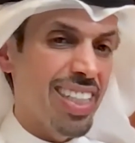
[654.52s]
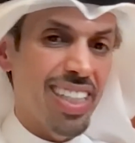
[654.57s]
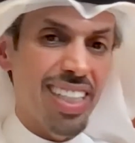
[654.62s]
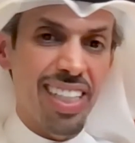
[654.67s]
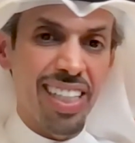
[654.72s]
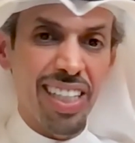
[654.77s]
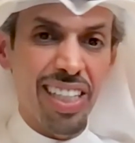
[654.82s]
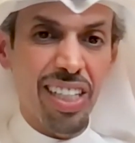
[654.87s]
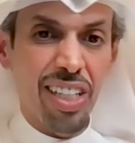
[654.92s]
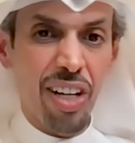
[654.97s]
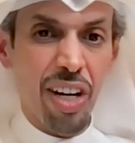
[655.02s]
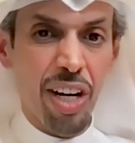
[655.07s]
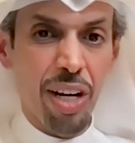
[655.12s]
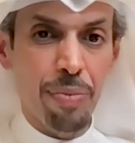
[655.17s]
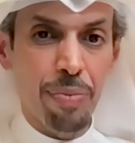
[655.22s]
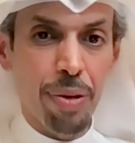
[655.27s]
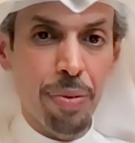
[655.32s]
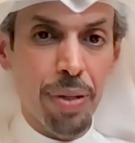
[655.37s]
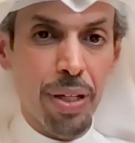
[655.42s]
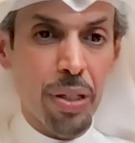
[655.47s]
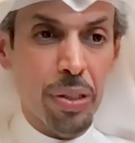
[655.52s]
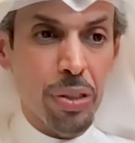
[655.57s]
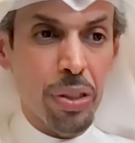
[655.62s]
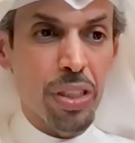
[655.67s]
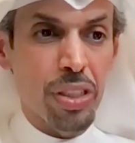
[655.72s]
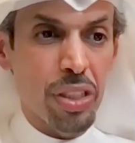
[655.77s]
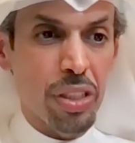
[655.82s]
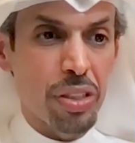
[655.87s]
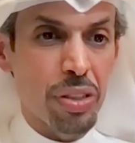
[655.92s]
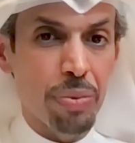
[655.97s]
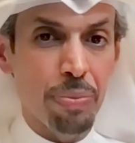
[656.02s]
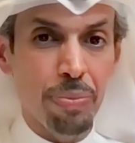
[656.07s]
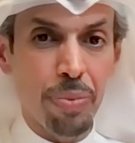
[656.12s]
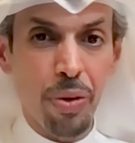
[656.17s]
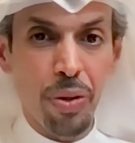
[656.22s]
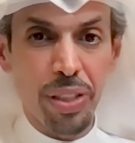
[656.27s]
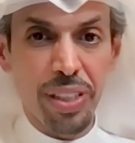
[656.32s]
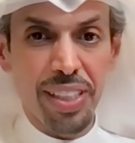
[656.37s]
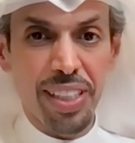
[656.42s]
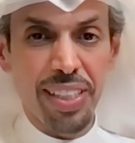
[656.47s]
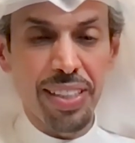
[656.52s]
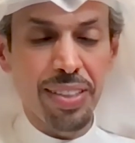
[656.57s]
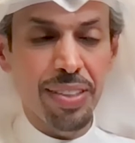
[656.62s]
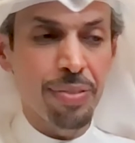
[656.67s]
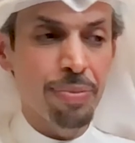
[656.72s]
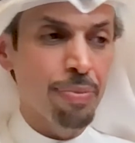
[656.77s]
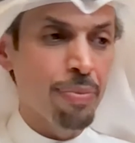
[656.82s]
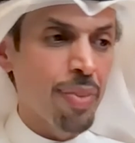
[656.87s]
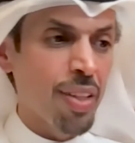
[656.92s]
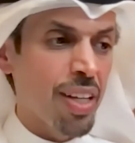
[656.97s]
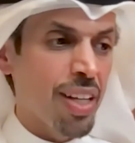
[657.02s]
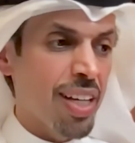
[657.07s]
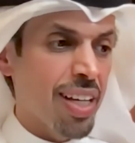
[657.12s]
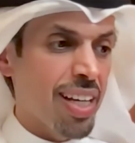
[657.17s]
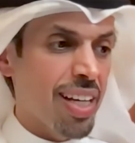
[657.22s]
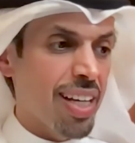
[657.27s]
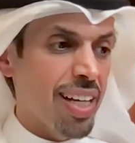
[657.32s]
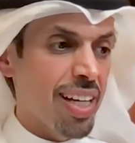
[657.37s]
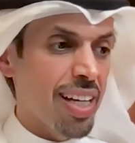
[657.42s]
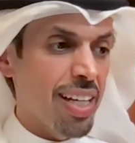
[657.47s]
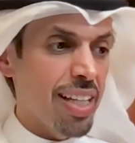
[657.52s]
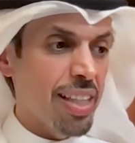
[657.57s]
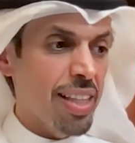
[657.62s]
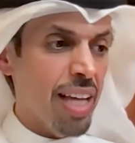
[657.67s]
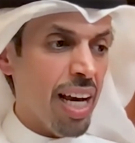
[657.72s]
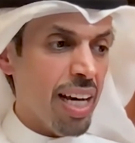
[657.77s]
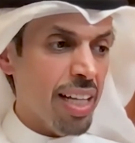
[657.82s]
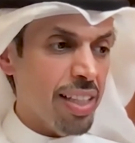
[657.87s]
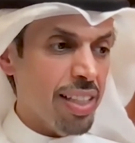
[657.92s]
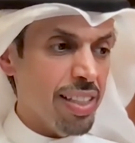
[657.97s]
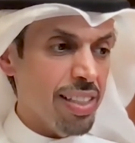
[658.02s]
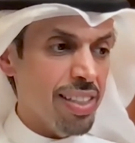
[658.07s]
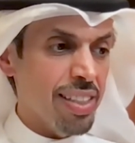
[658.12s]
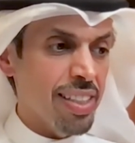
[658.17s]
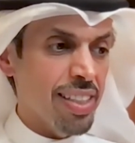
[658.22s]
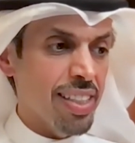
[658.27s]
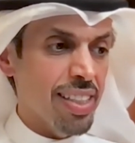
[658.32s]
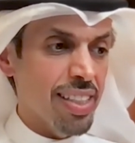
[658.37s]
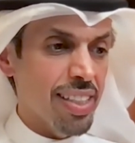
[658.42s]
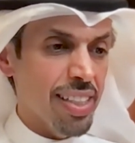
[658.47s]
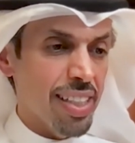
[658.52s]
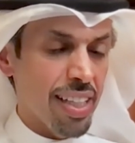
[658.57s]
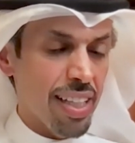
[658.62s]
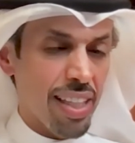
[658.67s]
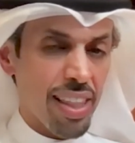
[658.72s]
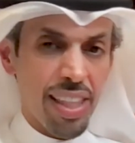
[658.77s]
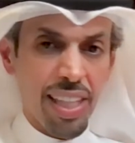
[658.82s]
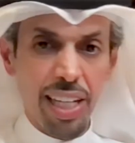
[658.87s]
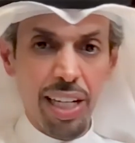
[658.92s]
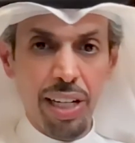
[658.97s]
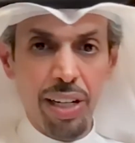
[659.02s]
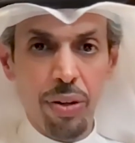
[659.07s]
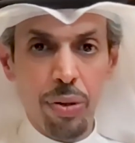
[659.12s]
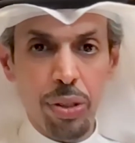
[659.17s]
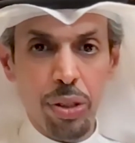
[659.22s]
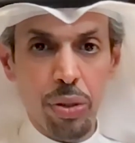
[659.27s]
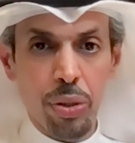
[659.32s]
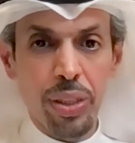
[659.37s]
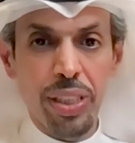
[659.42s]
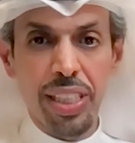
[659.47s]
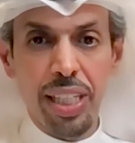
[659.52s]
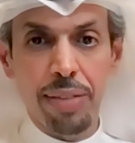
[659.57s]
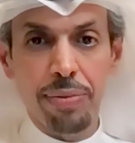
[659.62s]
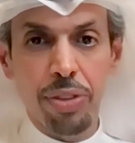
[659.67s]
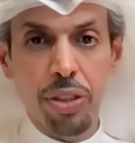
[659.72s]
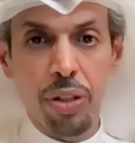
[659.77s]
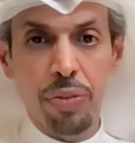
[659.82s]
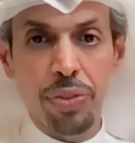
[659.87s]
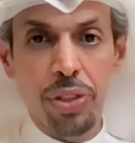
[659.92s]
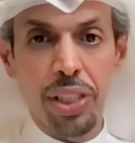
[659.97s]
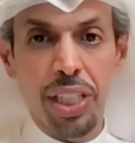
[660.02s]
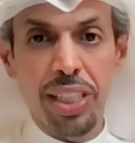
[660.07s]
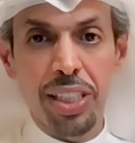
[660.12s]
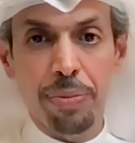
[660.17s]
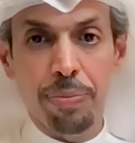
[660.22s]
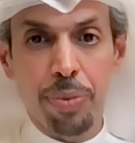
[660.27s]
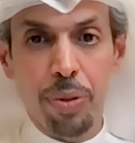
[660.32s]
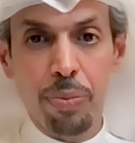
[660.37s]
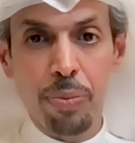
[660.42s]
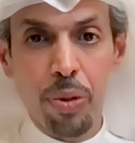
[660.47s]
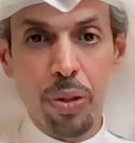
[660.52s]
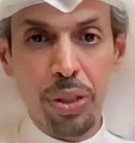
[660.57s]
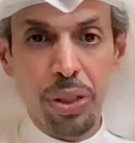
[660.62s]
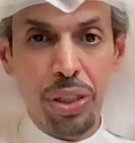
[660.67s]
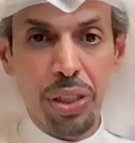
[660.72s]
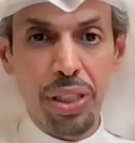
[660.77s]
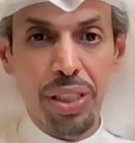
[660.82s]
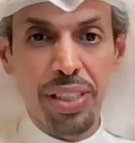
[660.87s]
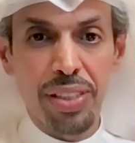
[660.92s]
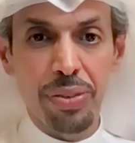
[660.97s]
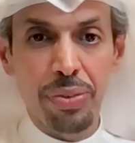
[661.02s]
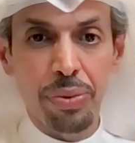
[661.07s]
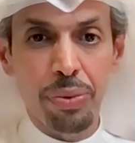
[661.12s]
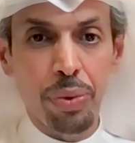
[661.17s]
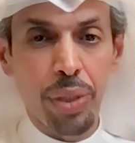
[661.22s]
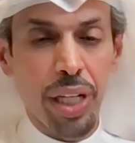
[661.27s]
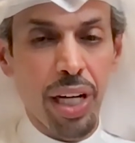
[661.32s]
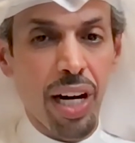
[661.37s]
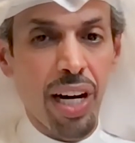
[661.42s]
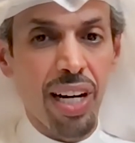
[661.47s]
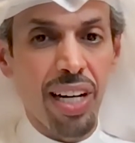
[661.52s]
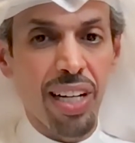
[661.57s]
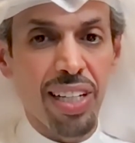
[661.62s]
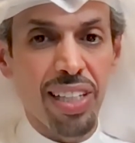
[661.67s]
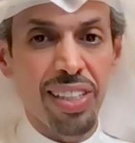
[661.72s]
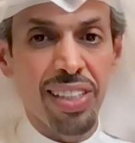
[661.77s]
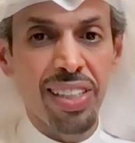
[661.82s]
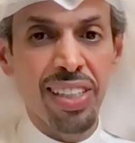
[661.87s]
economy, because this is important. The other thing also in terms of city promotion, we are